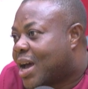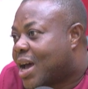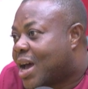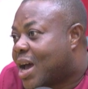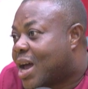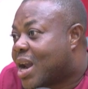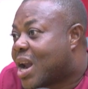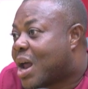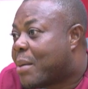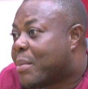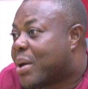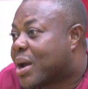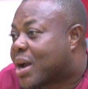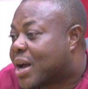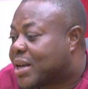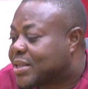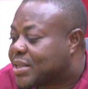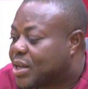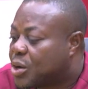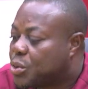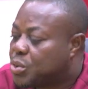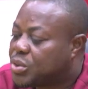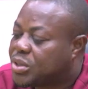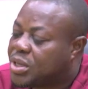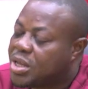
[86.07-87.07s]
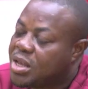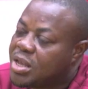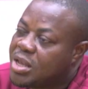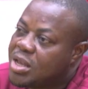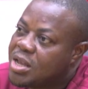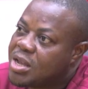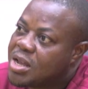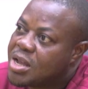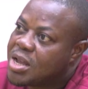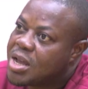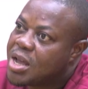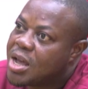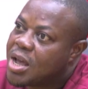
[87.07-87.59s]
back. And I make us say, oh, see.
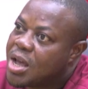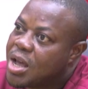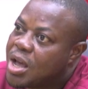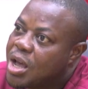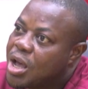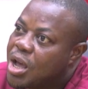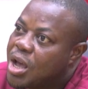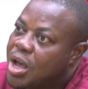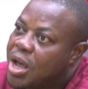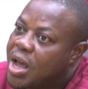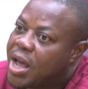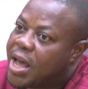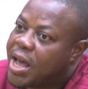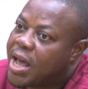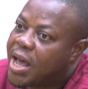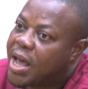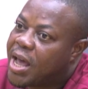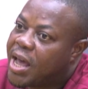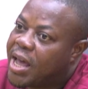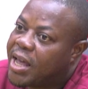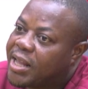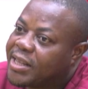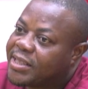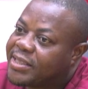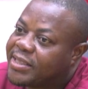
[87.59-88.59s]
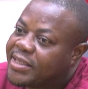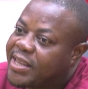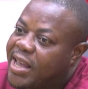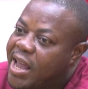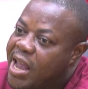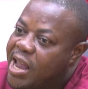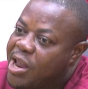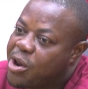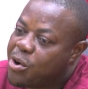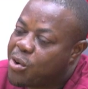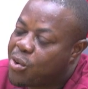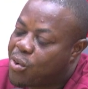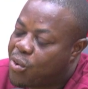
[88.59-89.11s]

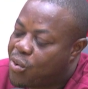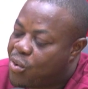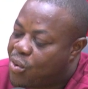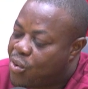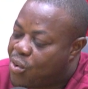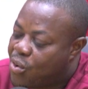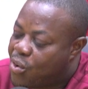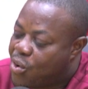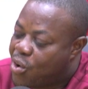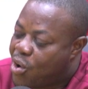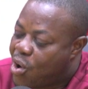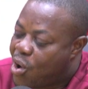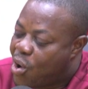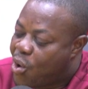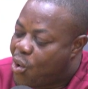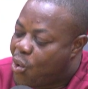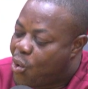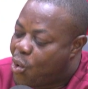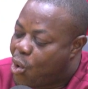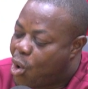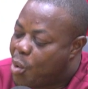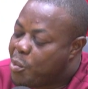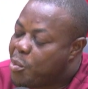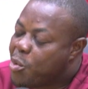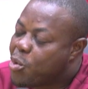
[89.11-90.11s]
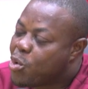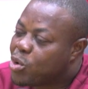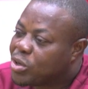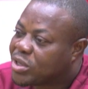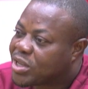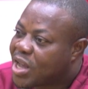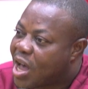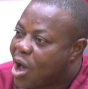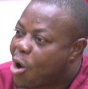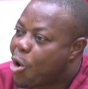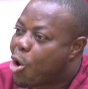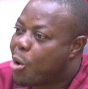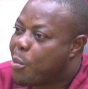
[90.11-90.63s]
Tein no
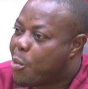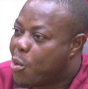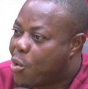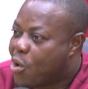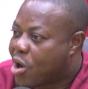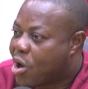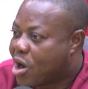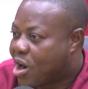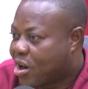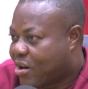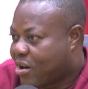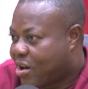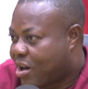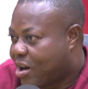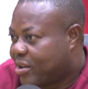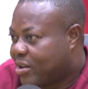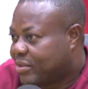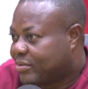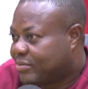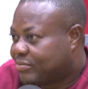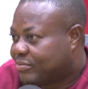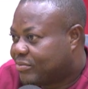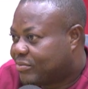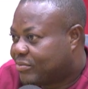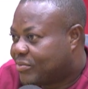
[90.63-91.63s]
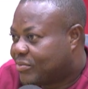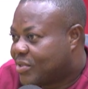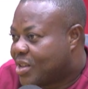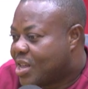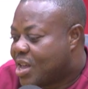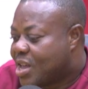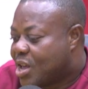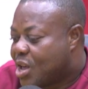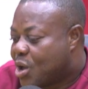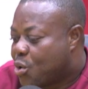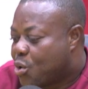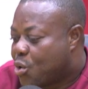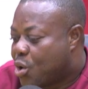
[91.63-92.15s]
omukuta omho kakra
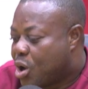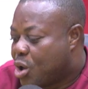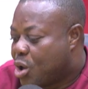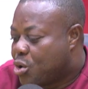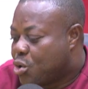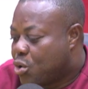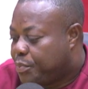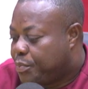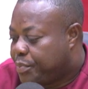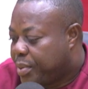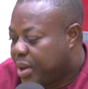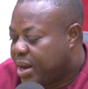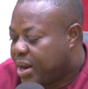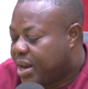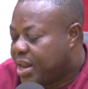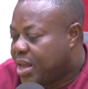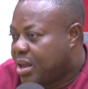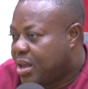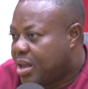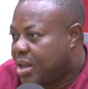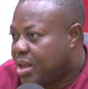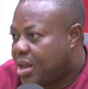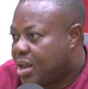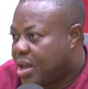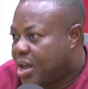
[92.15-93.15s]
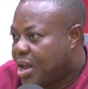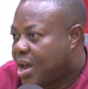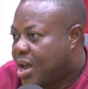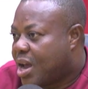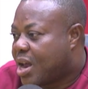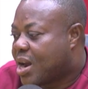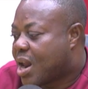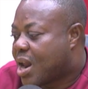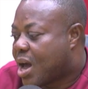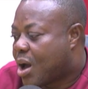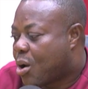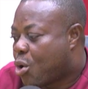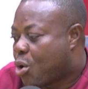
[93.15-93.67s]
yopini
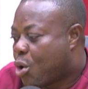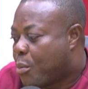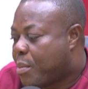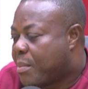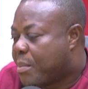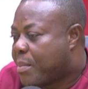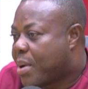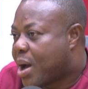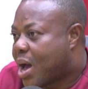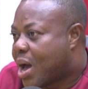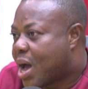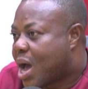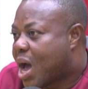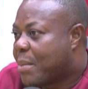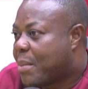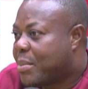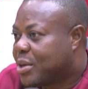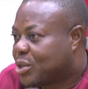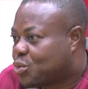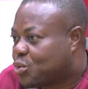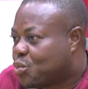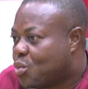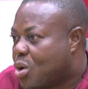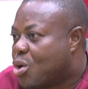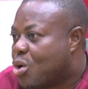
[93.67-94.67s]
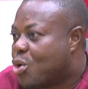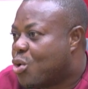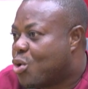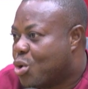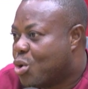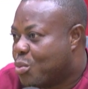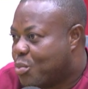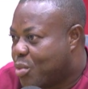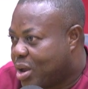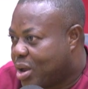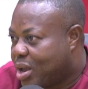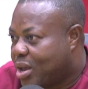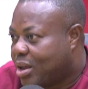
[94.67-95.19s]
ena obeba abeswell
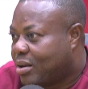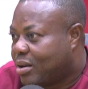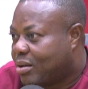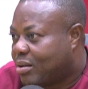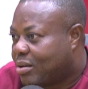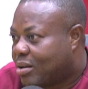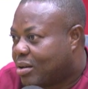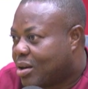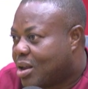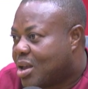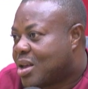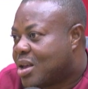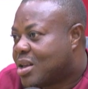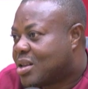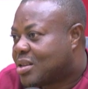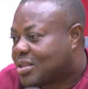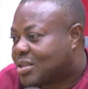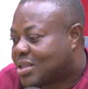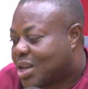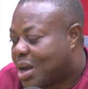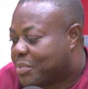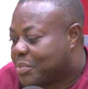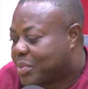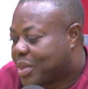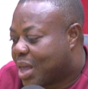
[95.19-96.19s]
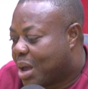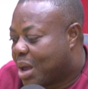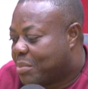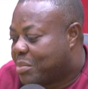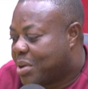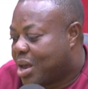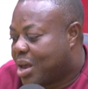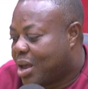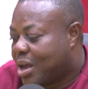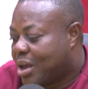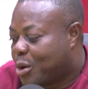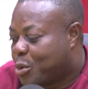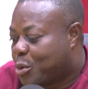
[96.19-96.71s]
omu in sometime
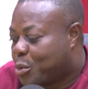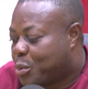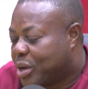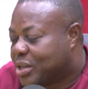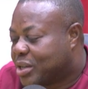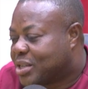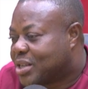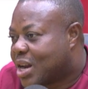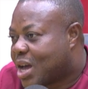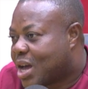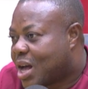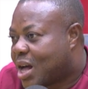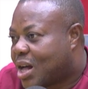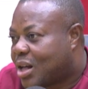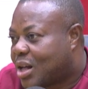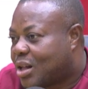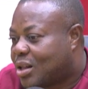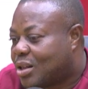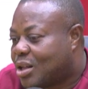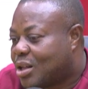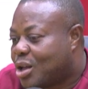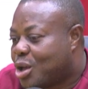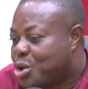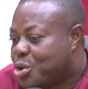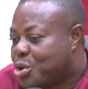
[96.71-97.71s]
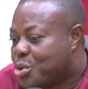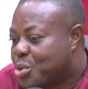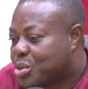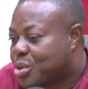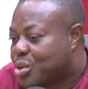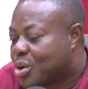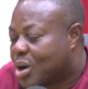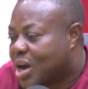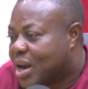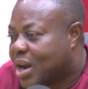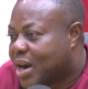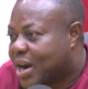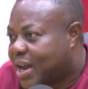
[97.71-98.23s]
the regional youth
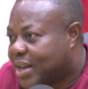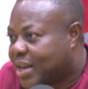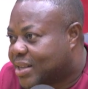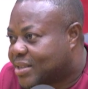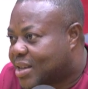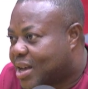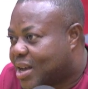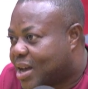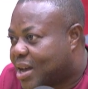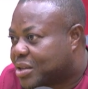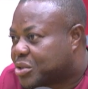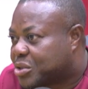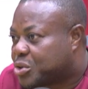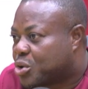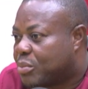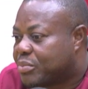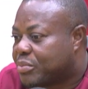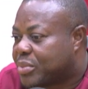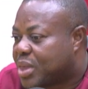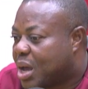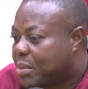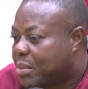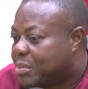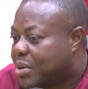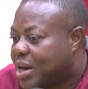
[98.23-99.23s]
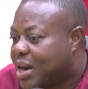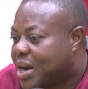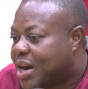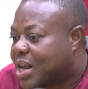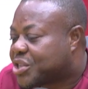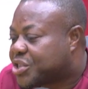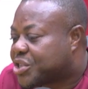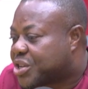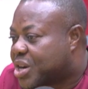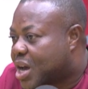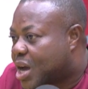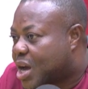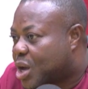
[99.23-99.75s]
organizer sometime the
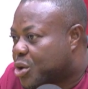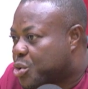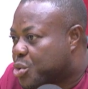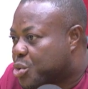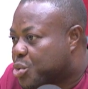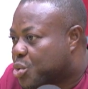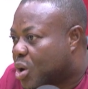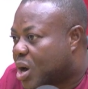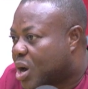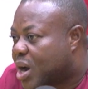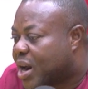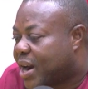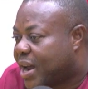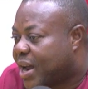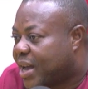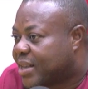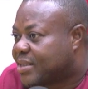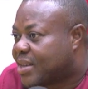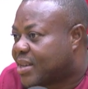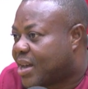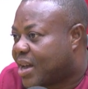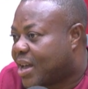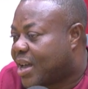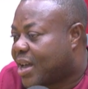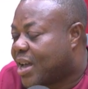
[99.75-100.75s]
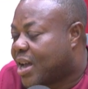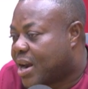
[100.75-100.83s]
national youth organizer ena